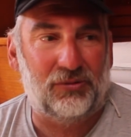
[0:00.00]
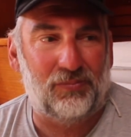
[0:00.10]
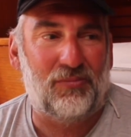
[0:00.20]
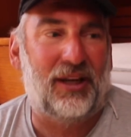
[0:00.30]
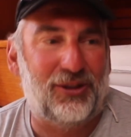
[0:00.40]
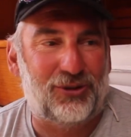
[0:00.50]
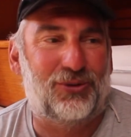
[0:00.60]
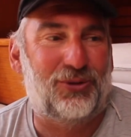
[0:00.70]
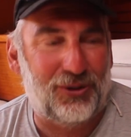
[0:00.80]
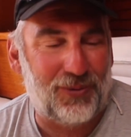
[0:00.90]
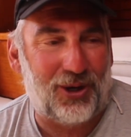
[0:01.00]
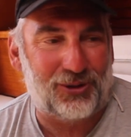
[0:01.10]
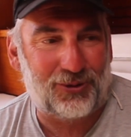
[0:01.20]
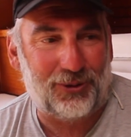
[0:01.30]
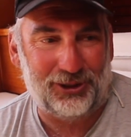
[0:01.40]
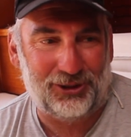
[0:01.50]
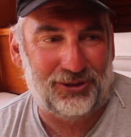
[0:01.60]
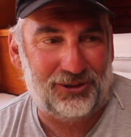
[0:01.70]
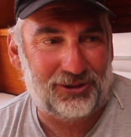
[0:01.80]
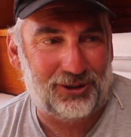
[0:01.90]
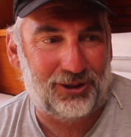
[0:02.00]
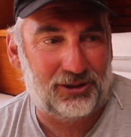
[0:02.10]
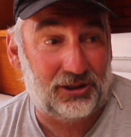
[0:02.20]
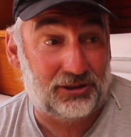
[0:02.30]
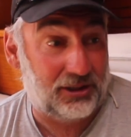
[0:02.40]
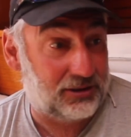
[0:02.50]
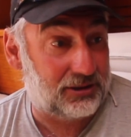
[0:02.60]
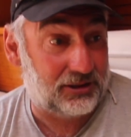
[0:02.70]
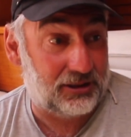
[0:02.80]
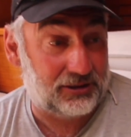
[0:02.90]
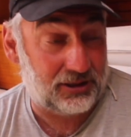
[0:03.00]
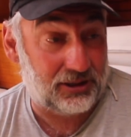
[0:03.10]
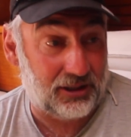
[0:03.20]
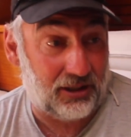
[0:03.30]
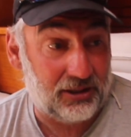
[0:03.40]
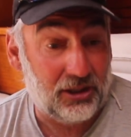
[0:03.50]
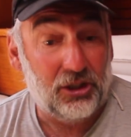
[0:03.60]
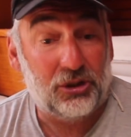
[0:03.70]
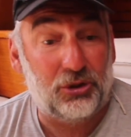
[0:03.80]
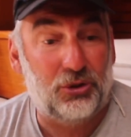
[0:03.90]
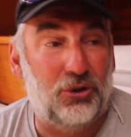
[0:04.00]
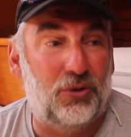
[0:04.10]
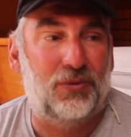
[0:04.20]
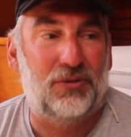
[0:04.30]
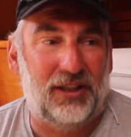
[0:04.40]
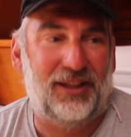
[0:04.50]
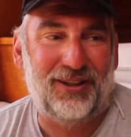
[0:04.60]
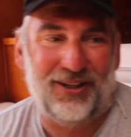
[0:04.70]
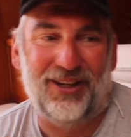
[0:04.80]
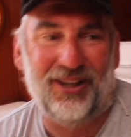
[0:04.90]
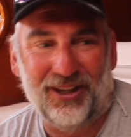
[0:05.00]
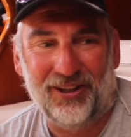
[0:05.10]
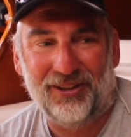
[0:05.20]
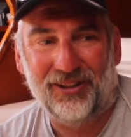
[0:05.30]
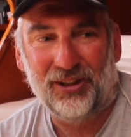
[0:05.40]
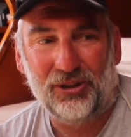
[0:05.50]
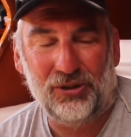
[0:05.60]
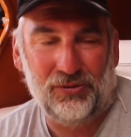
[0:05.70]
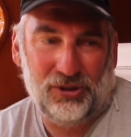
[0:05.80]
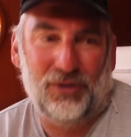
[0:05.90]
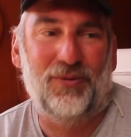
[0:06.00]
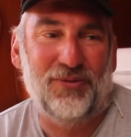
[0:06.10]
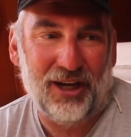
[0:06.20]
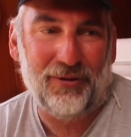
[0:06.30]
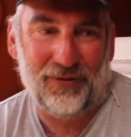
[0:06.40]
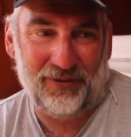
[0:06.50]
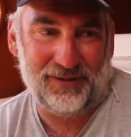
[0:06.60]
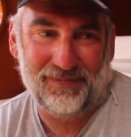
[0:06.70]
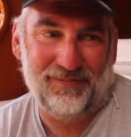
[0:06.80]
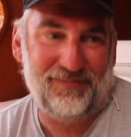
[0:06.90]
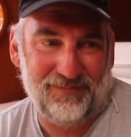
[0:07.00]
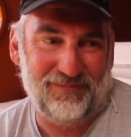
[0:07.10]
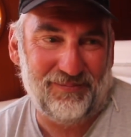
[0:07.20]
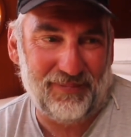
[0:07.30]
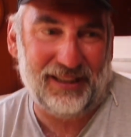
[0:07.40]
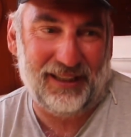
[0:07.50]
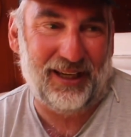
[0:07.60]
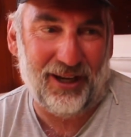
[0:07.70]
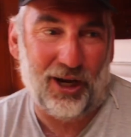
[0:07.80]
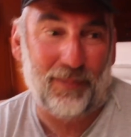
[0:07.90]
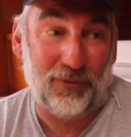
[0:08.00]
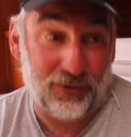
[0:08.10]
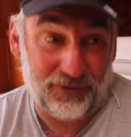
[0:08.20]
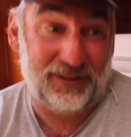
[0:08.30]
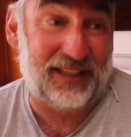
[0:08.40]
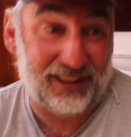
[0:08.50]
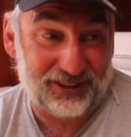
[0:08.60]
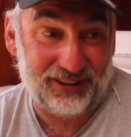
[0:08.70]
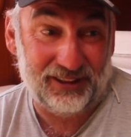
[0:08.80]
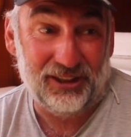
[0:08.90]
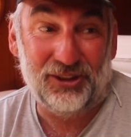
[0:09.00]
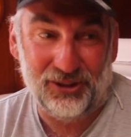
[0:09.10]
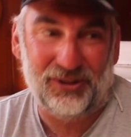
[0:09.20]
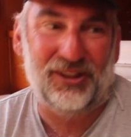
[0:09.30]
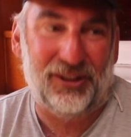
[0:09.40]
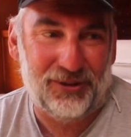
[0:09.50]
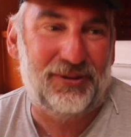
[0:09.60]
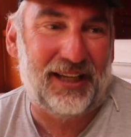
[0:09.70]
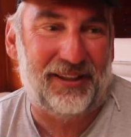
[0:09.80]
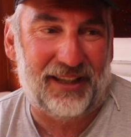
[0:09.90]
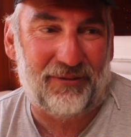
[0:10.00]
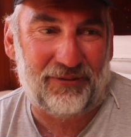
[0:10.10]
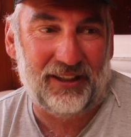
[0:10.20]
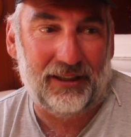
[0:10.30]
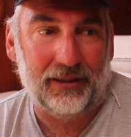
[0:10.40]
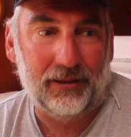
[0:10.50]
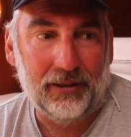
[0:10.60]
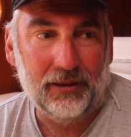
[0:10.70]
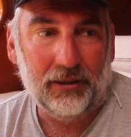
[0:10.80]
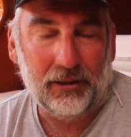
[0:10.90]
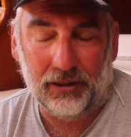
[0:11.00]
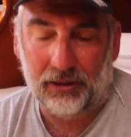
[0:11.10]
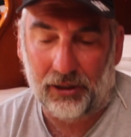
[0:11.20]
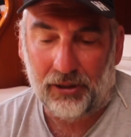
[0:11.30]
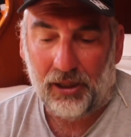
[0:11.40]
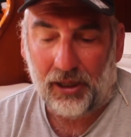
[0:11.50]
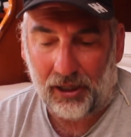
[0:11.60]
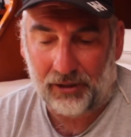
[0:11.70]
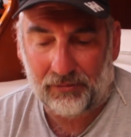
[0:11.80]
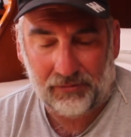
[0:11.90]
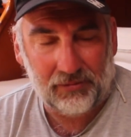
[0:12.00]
make sure you ask questions to the guy, because you will then learn. You will know if he's making it up or he's actually. You know, you'll get that feeling. You know, and